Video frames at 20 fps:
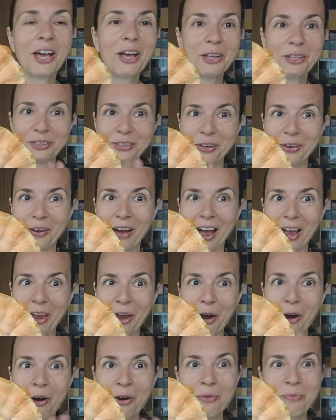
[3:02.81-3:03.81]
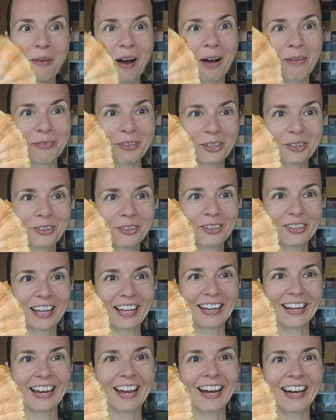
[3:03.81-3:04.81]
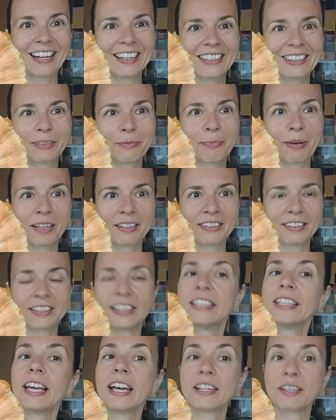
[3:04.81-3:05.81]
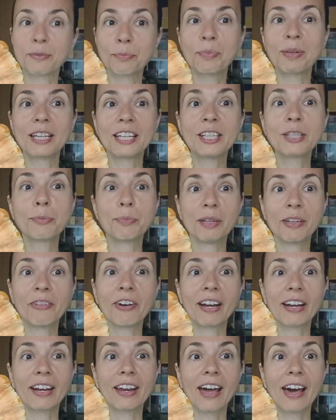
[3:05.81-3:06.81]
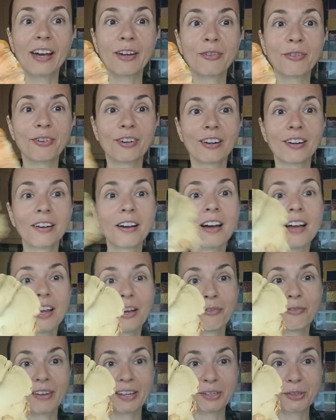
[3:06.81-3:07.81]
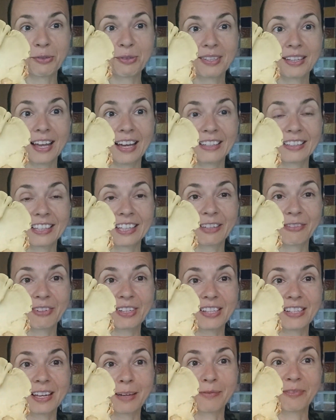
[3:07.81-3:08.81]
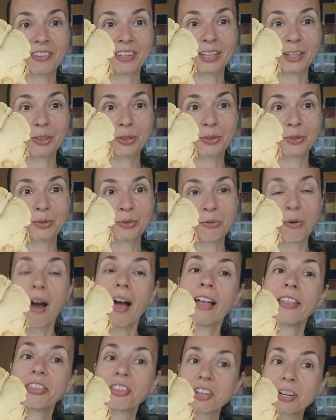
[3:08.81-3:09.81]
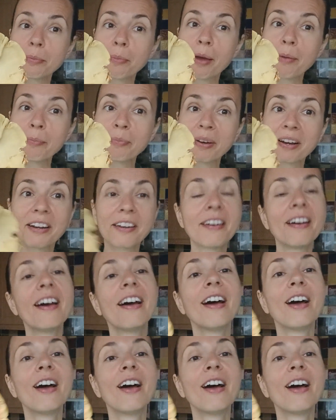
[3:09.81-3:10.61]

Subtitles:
So I hope I'm not gonna react, but yes, please be very careful when you're starting with something new, and remember